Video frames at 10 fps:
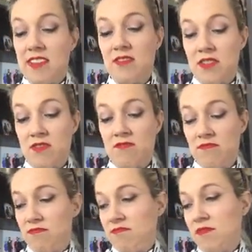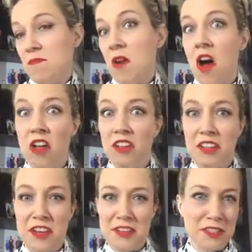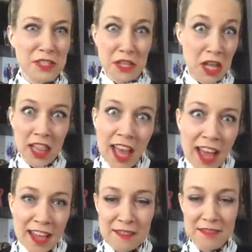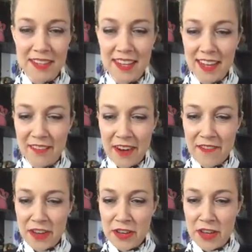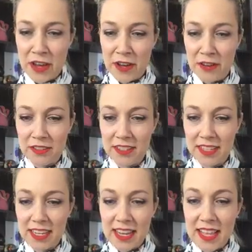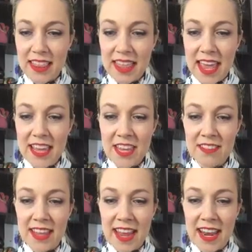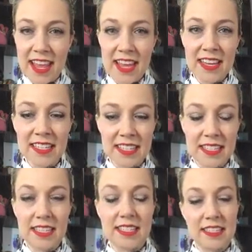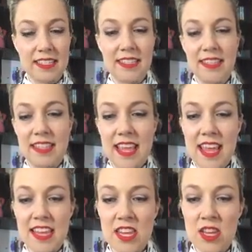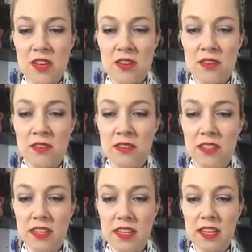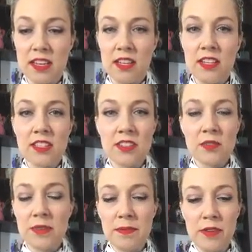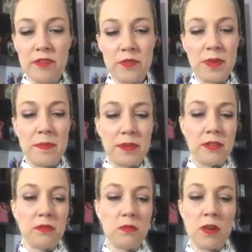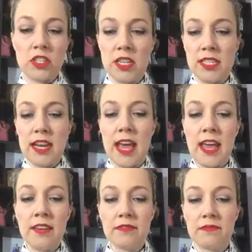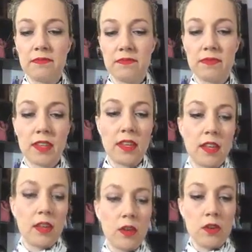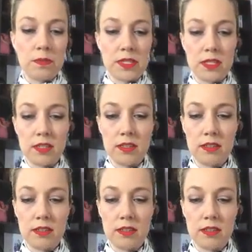don't know, the mall, to the club, wherever you go. Thank you, ladies. Thank you. There's also so many beautiful people watching today. Oops.